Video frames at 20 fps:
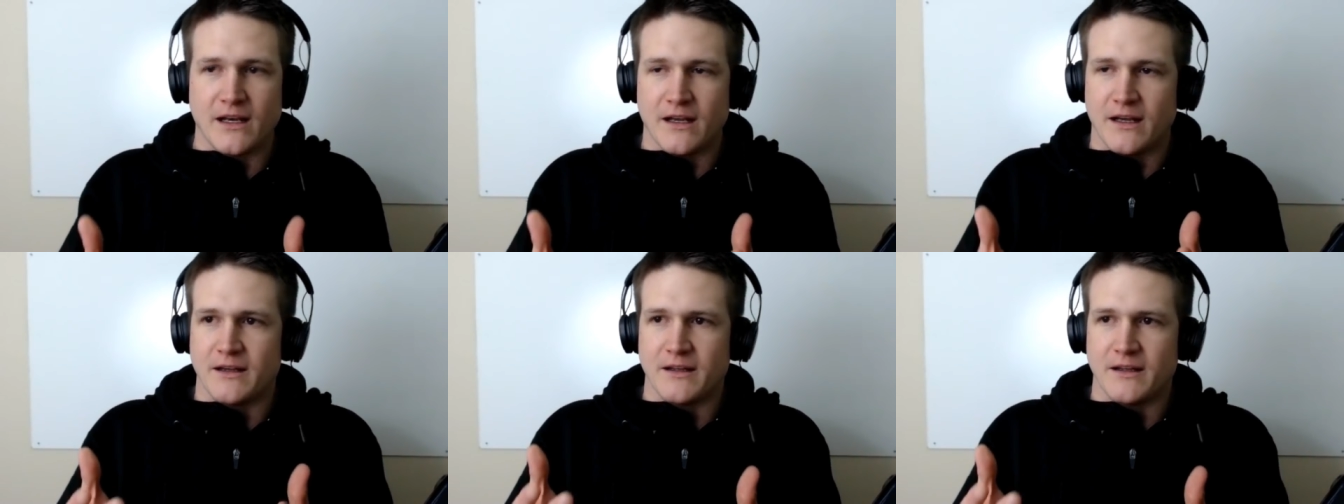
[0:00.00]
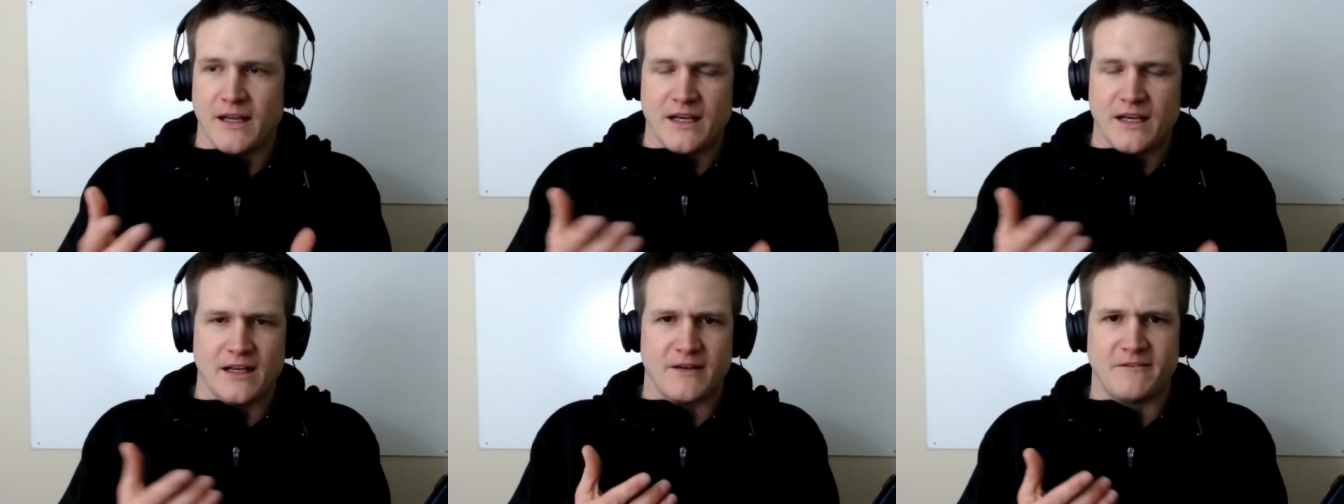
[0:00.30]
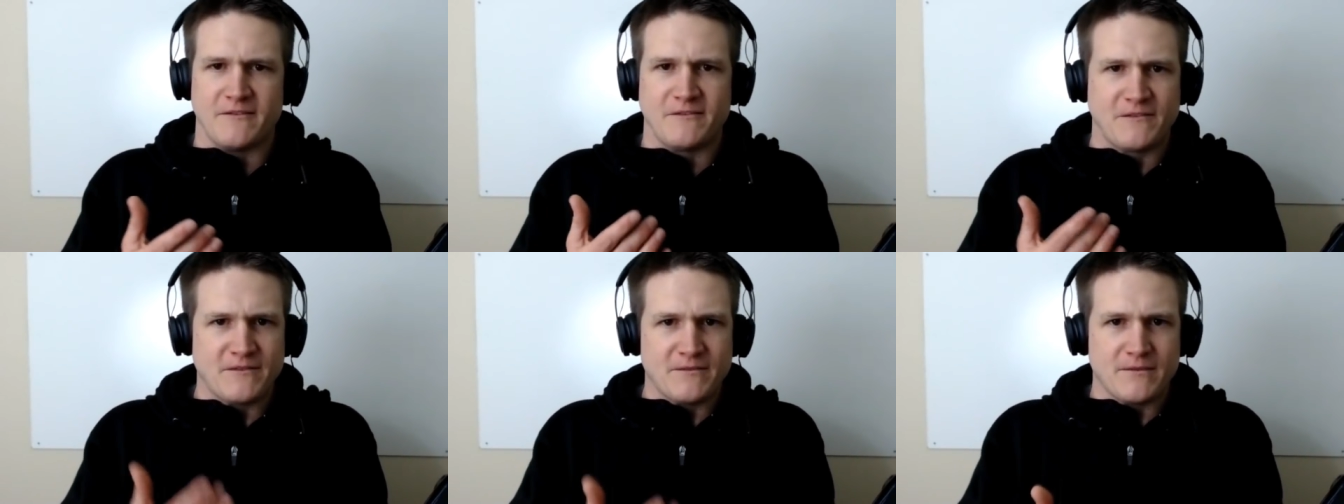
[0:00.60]
a in a
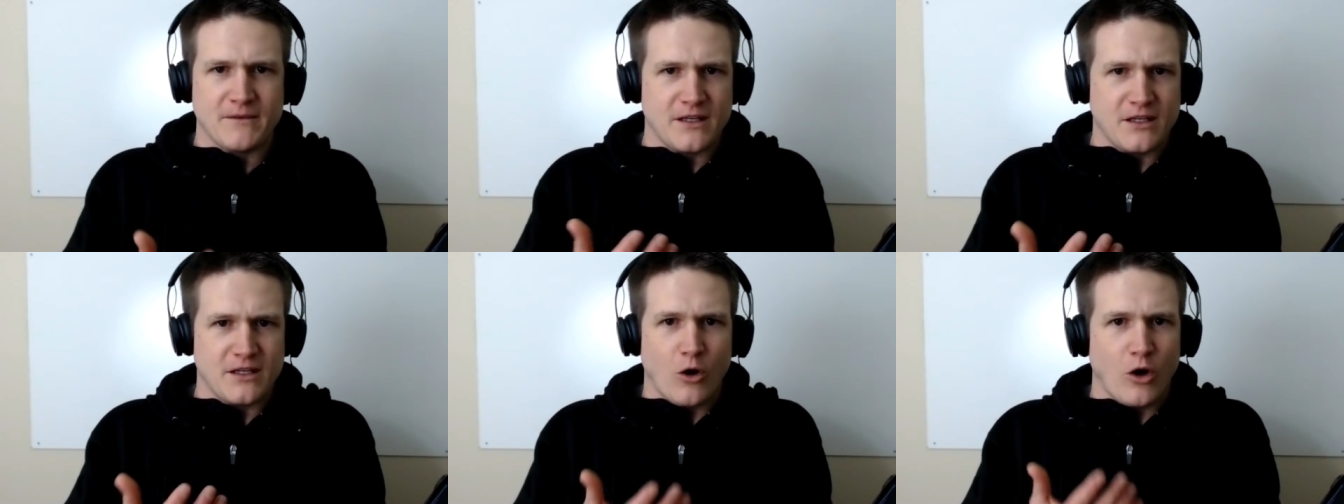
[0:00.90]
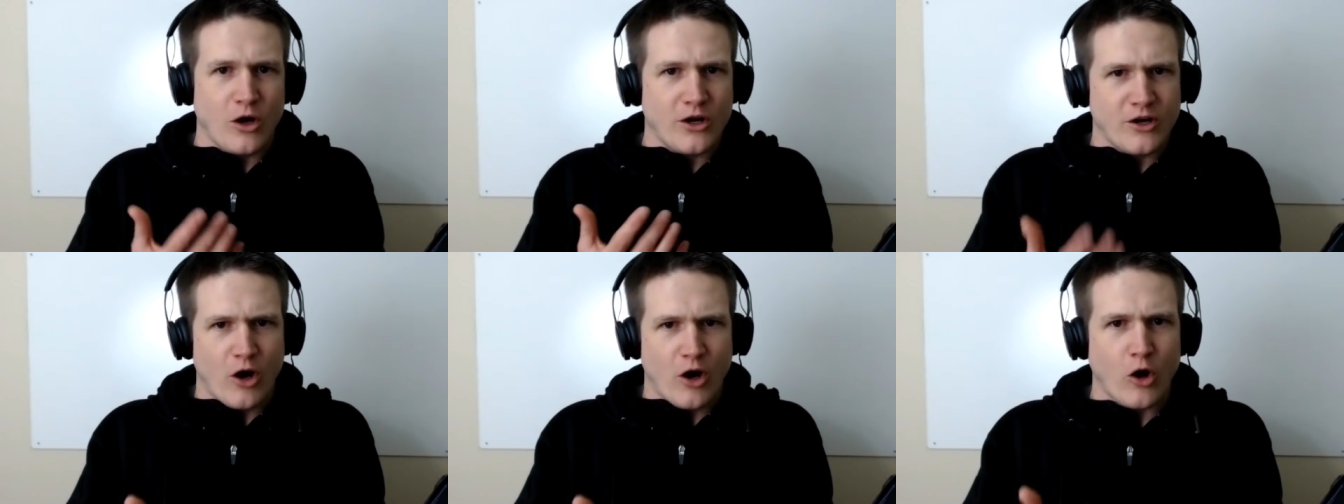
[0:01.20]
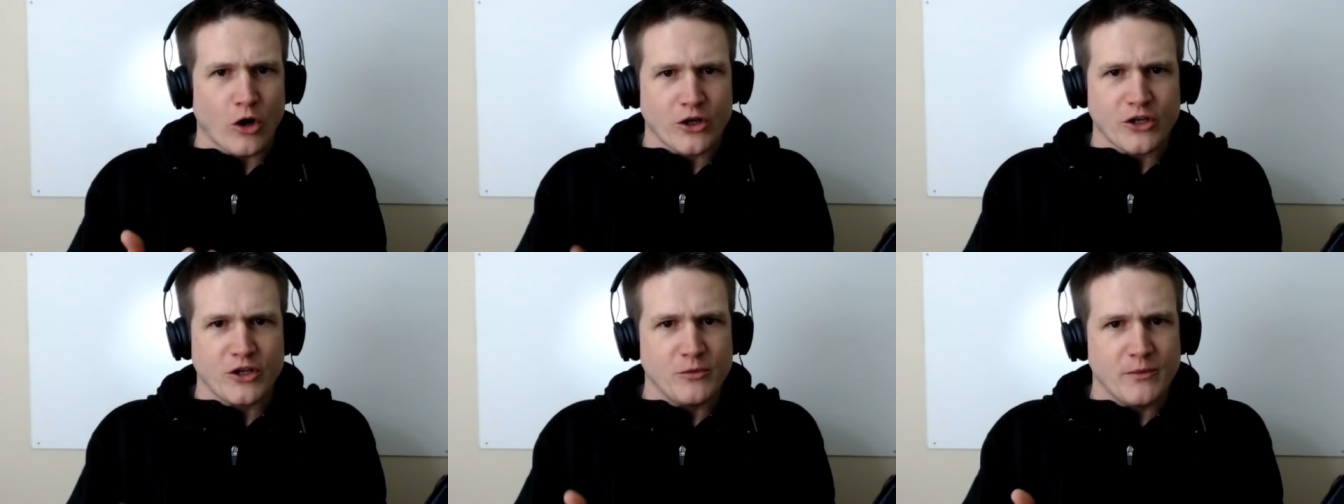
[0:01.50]
you know an
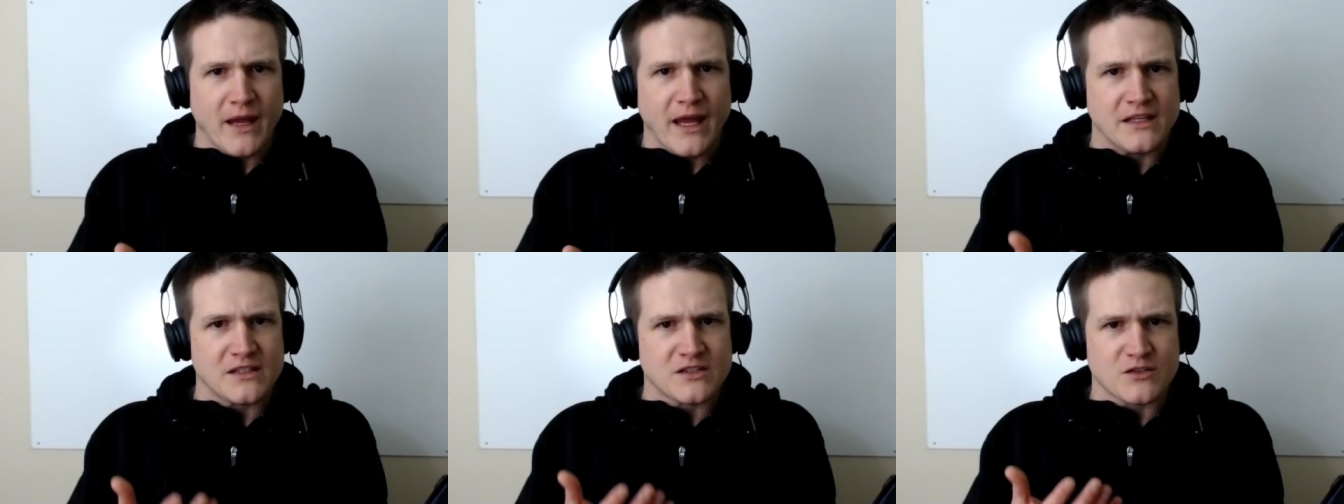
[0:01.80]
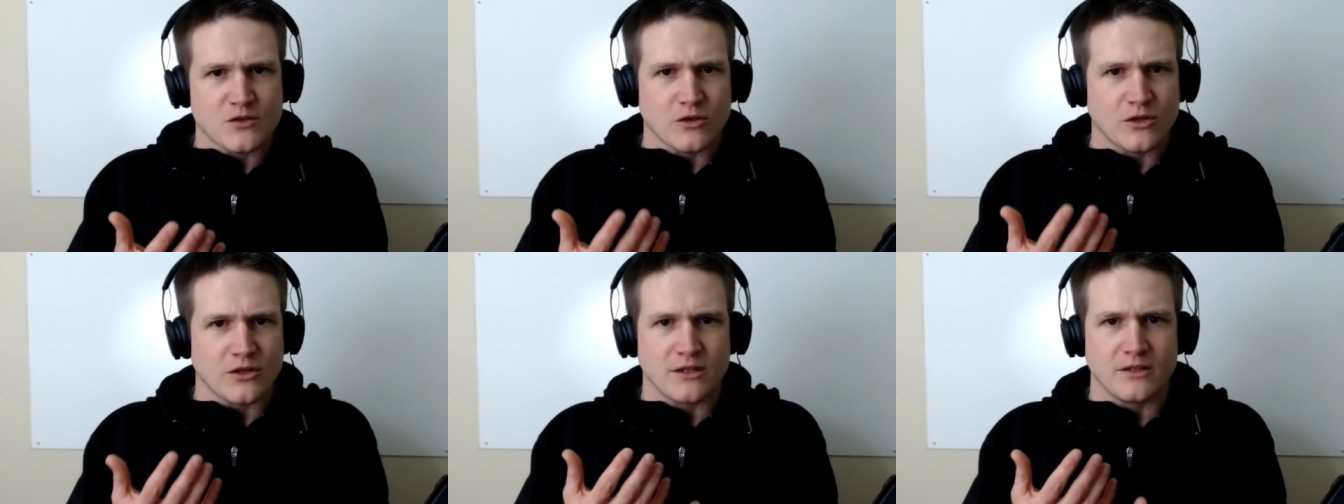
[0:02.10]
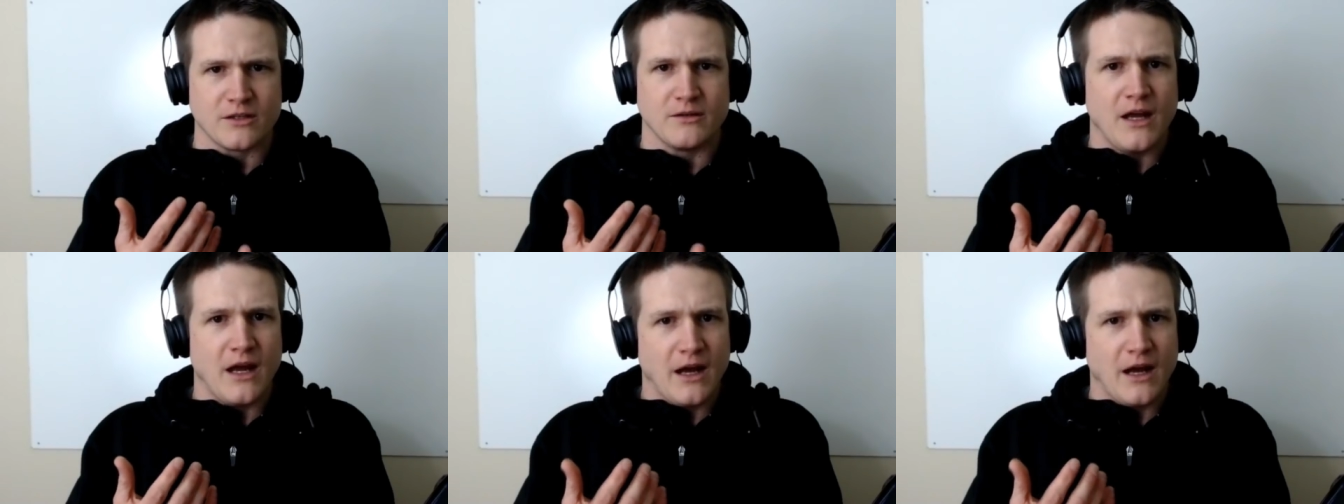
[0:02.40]
argument or a,